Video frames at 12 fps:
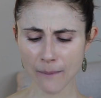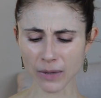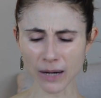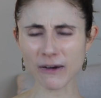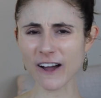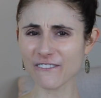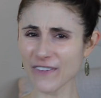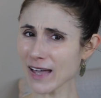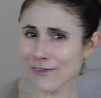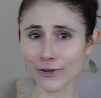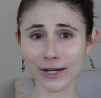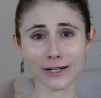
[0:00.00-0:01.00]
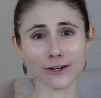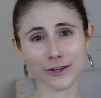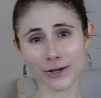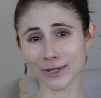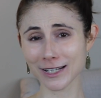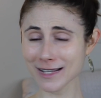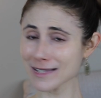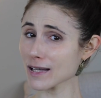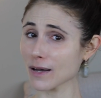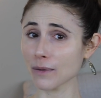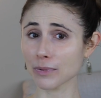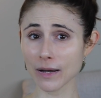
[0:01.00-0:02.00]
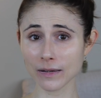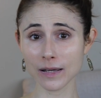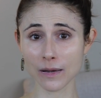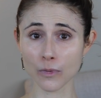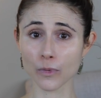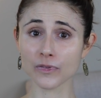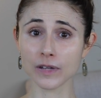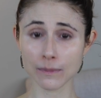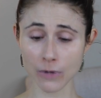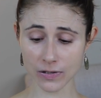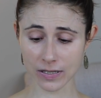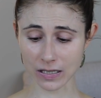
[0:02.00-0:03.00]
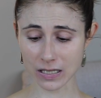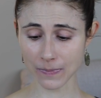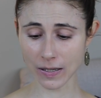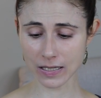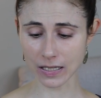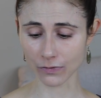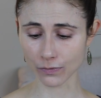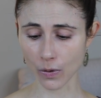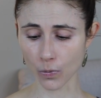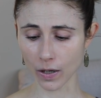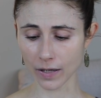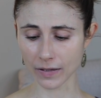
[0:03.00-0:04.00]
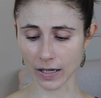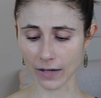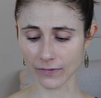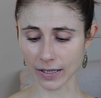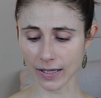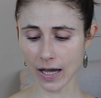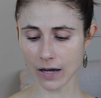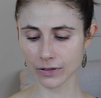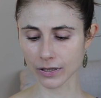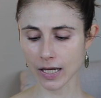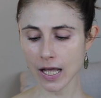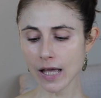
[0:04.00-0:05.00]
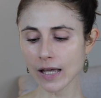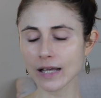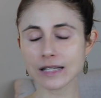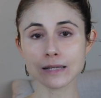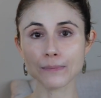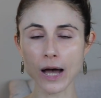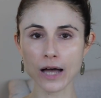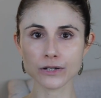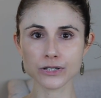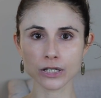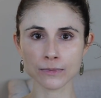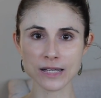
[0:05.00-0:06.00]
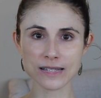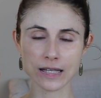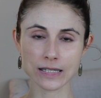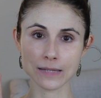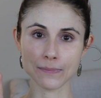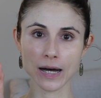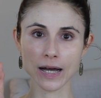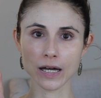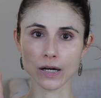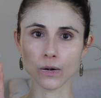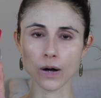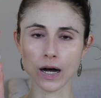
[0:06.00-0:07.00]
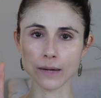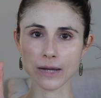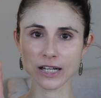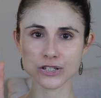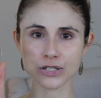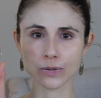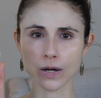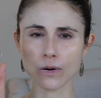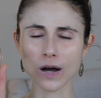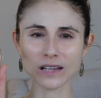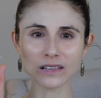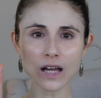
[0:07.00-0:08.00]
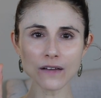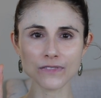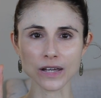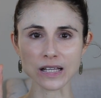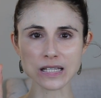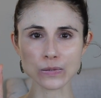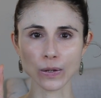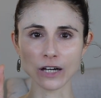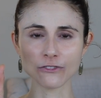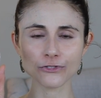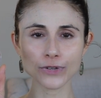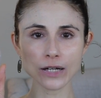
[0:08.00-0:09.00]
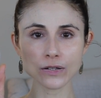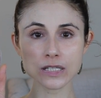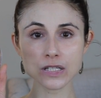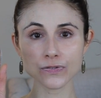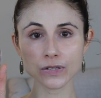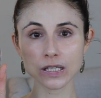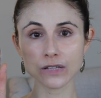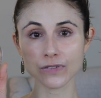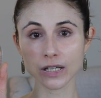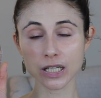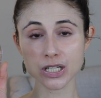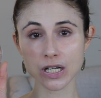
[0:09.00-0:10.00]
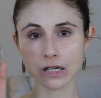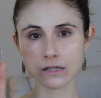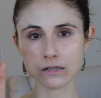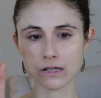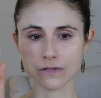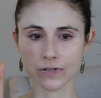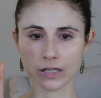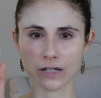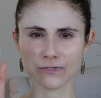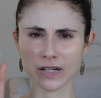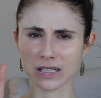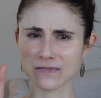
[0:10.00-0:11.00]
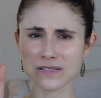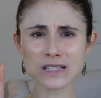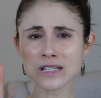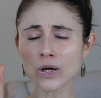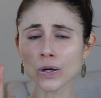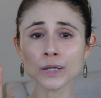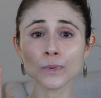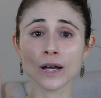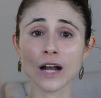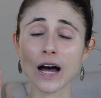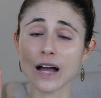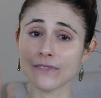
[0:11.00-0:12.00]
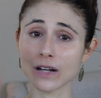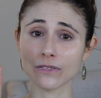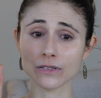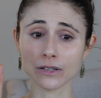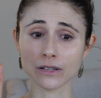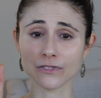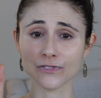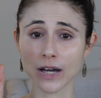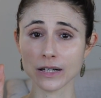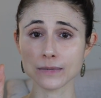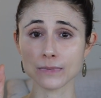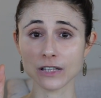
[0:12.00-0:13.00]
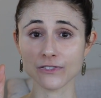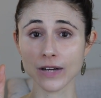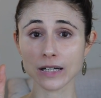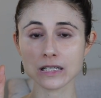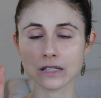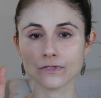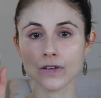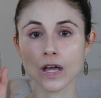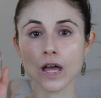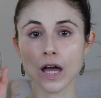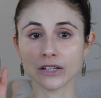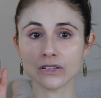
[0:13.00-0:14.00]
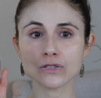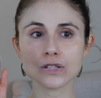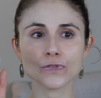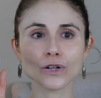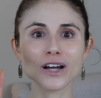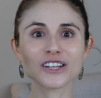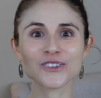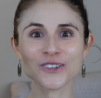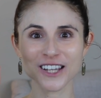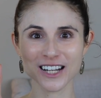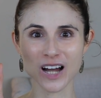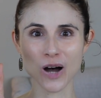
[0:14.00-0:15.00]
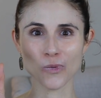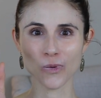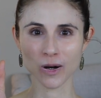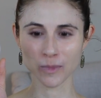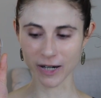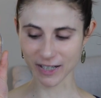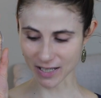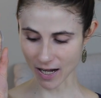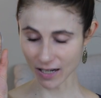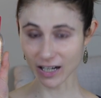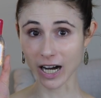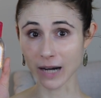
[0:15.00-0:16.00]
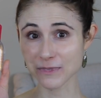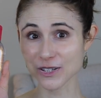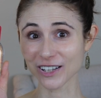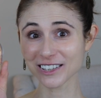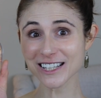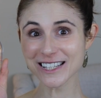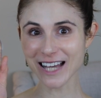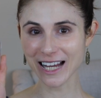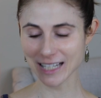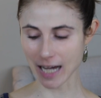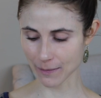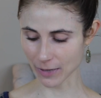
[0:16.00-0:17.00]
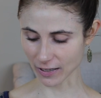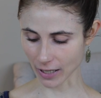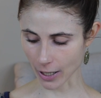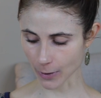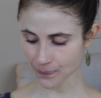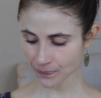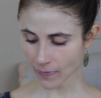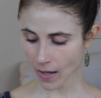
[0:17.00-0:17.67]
But my favorite, although it is probably the most expensive one that I've encountered, is the Bioderma Sensibio um, H two O. I love this one. Fragrance-free, very gentle, and very effective. the only one I've ever found to be effective and useful, and you can get it on Walmart dot com. So I'll list that down below.